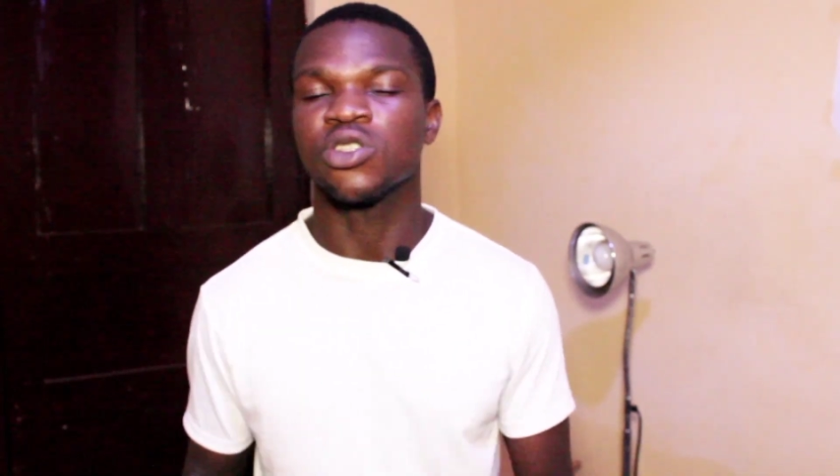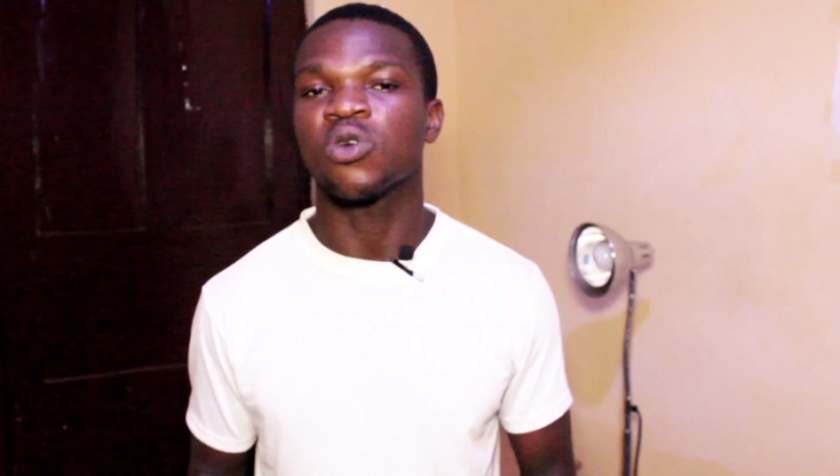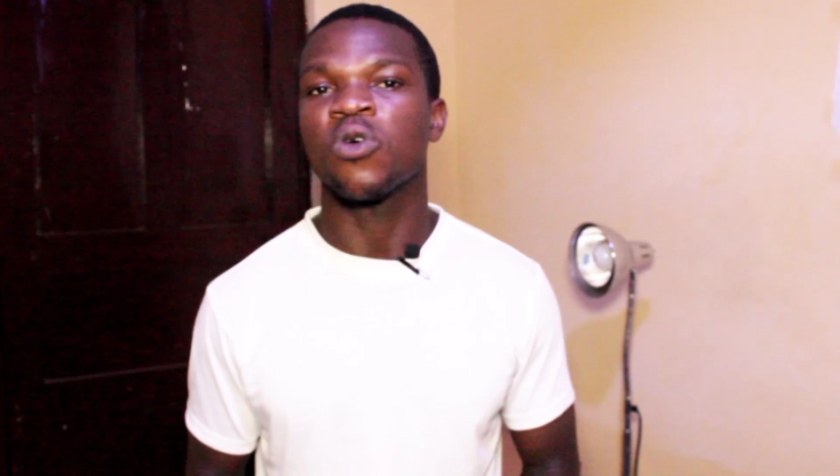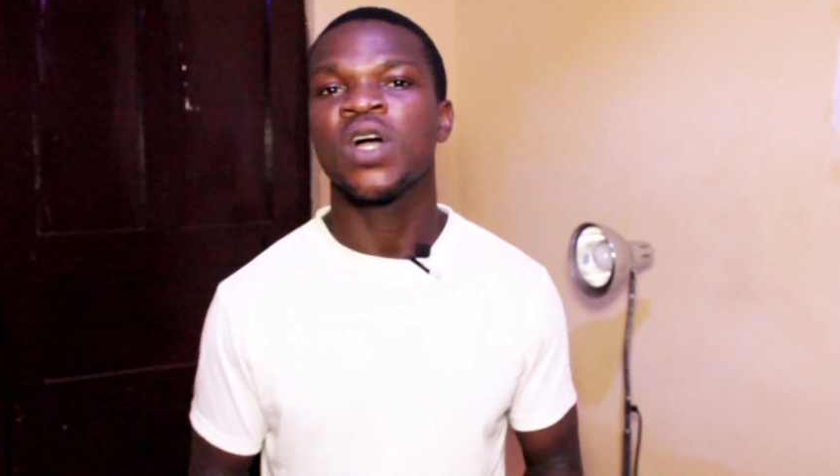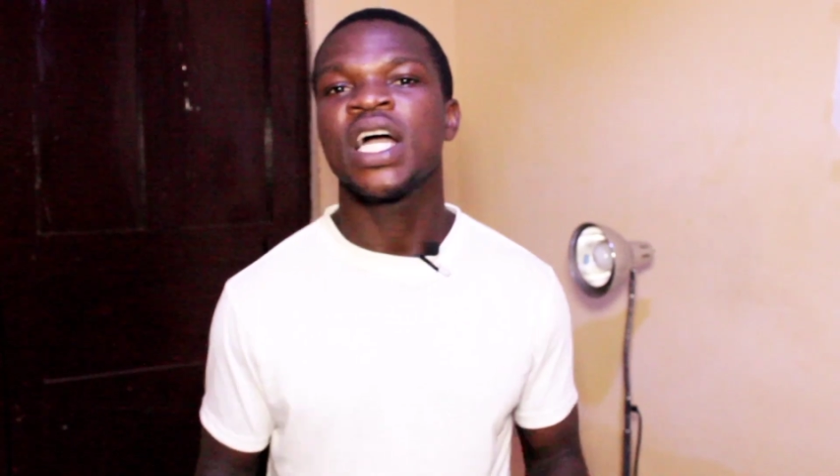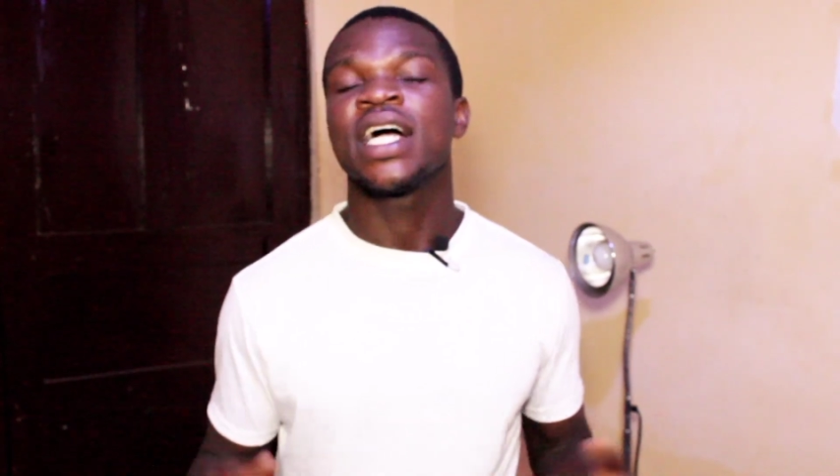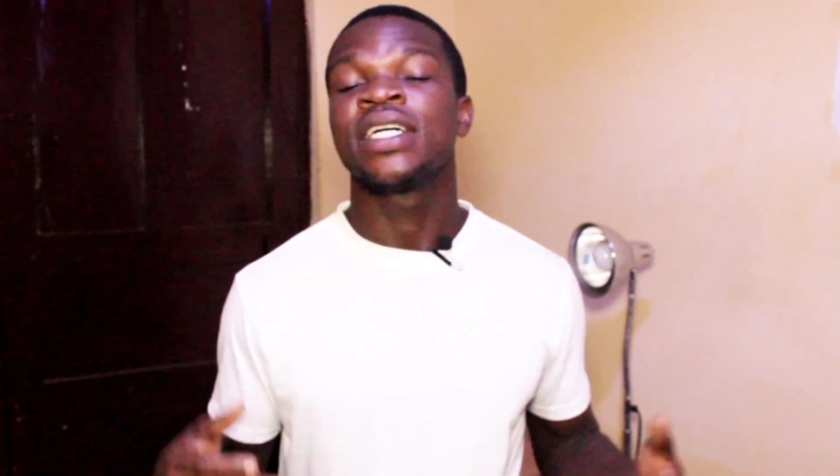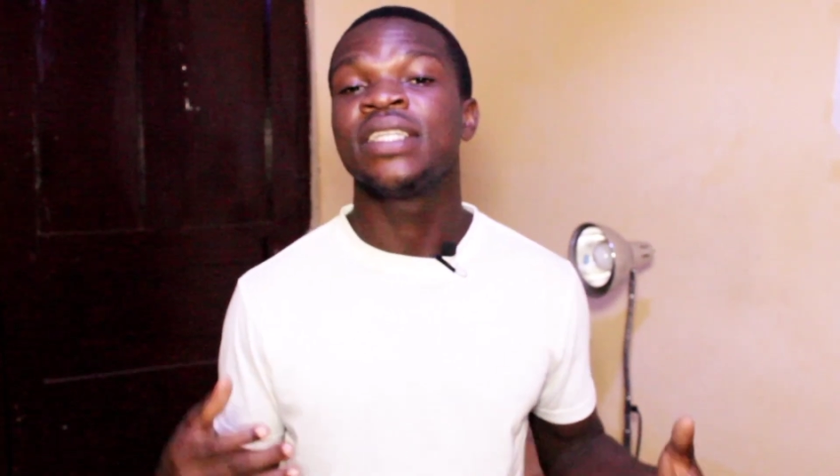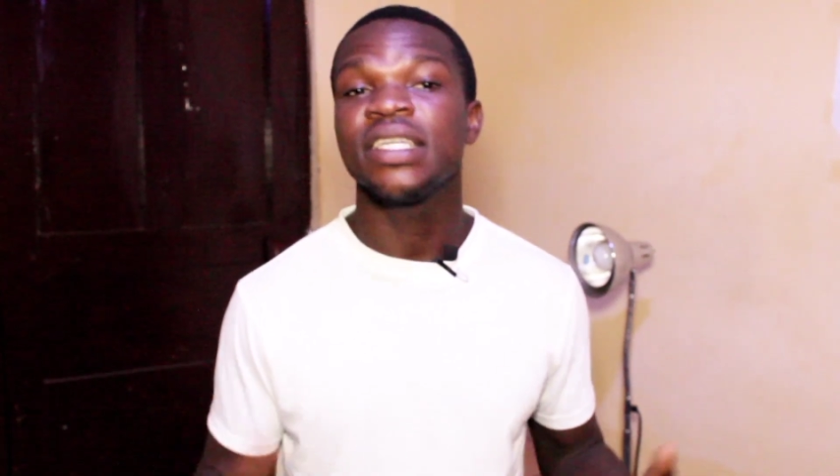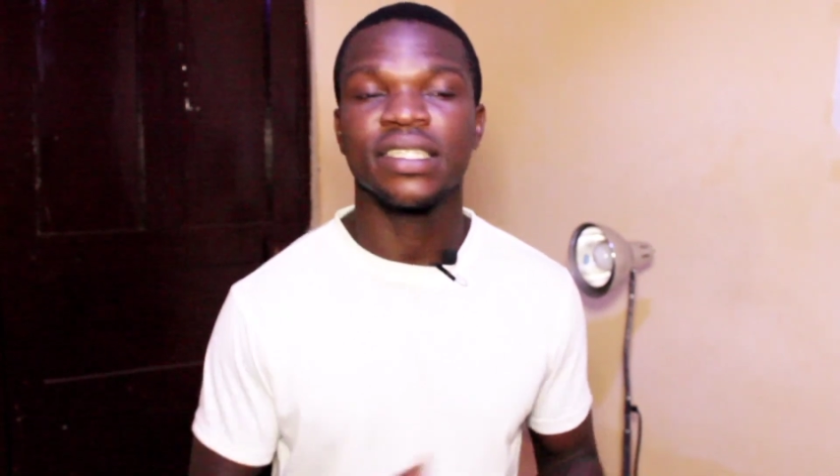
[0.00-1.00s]
So
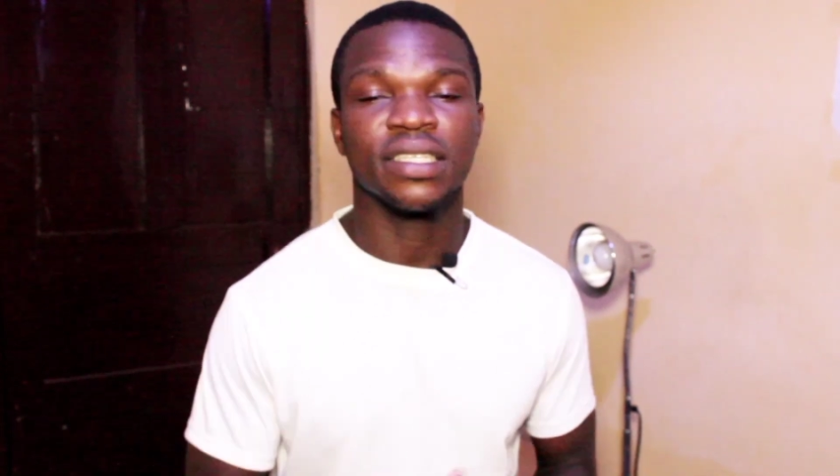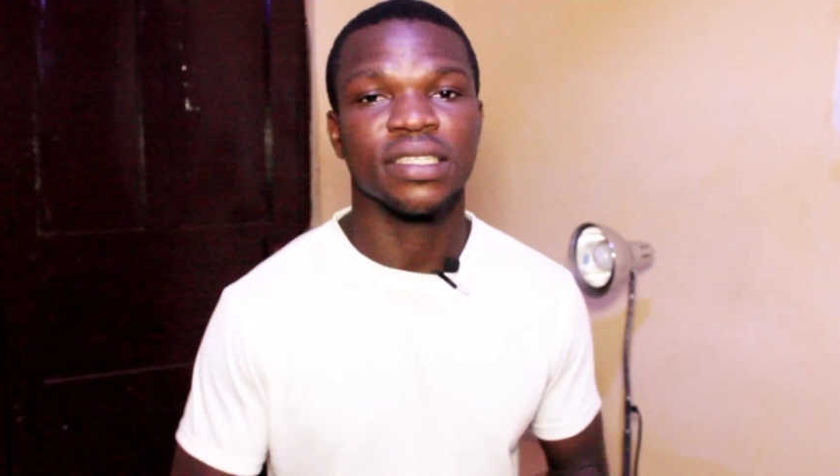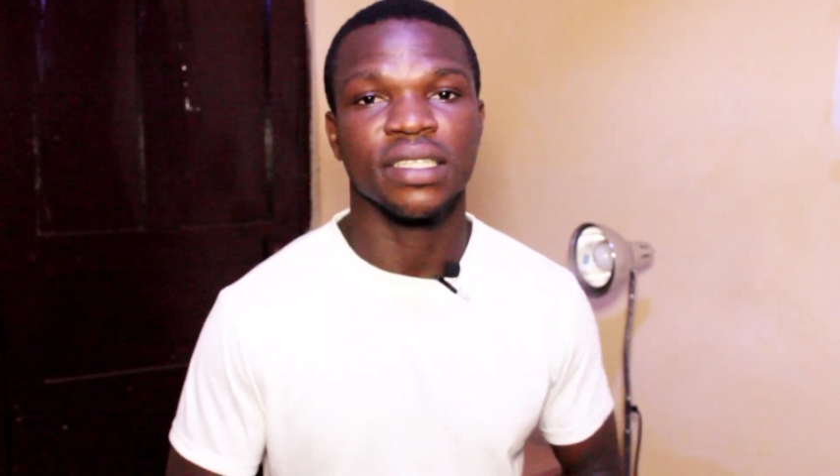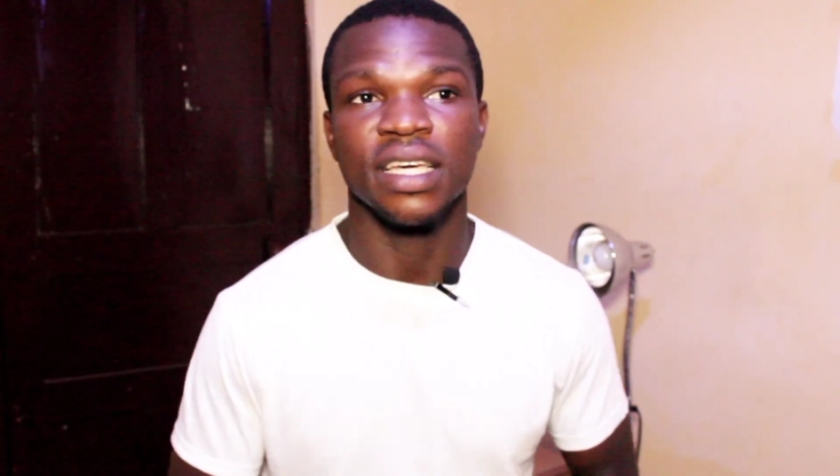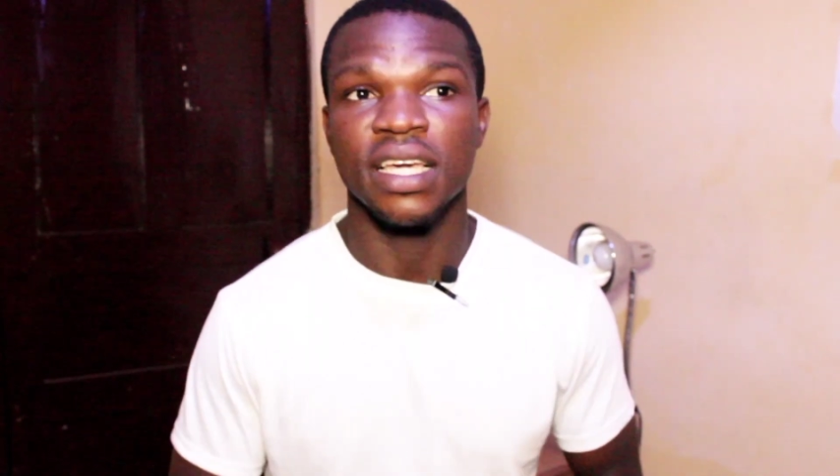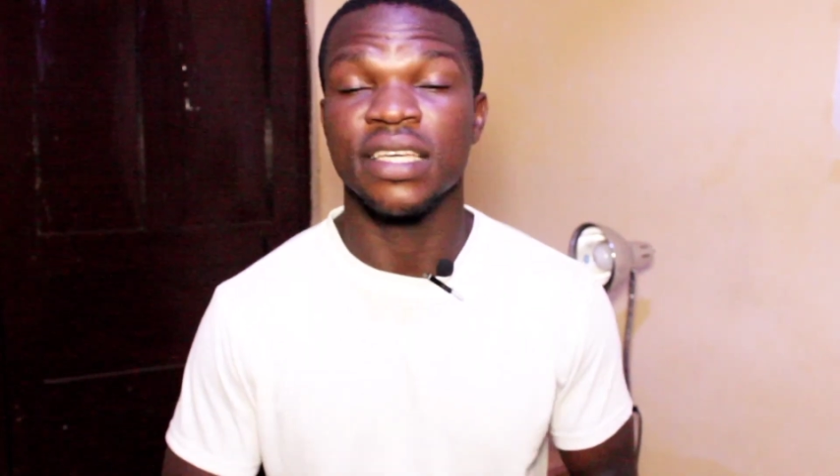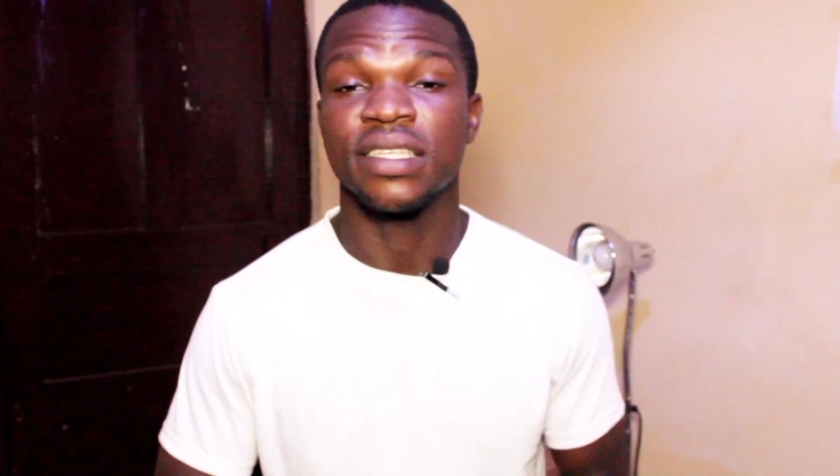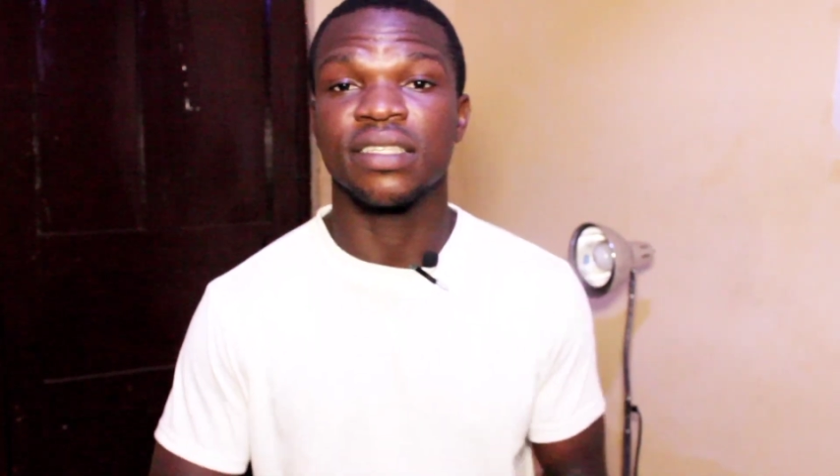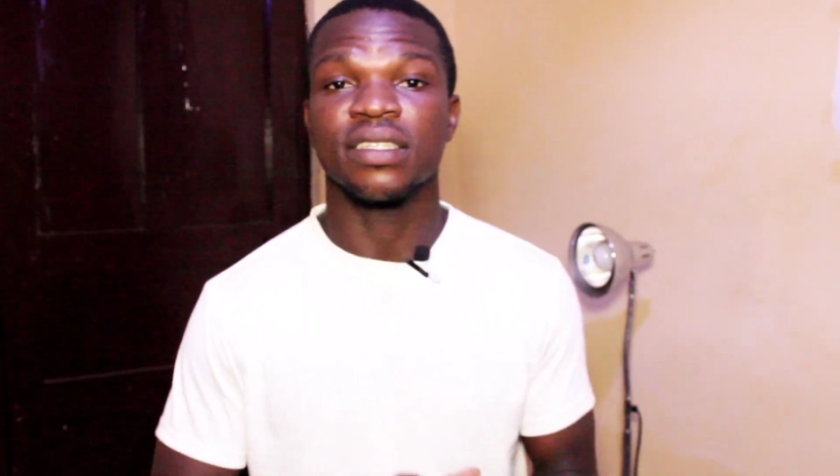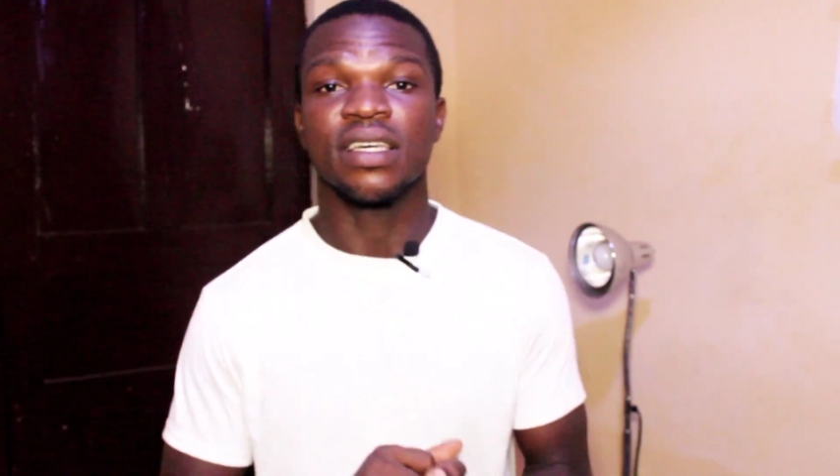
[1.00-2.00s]
this
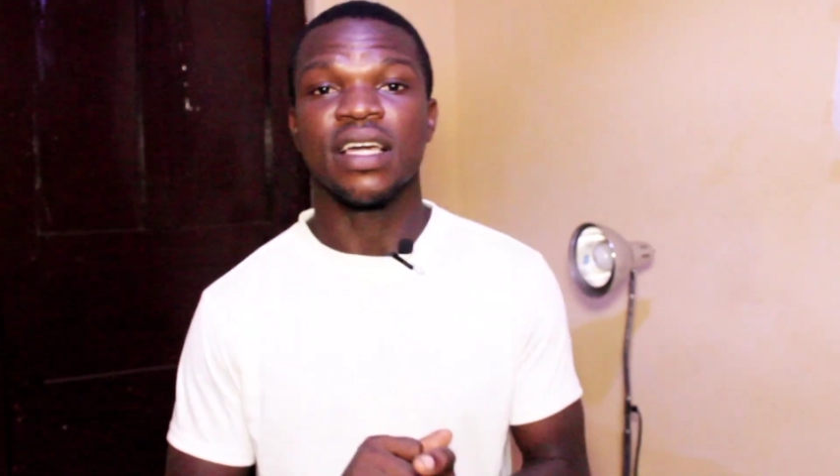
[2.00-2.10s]
is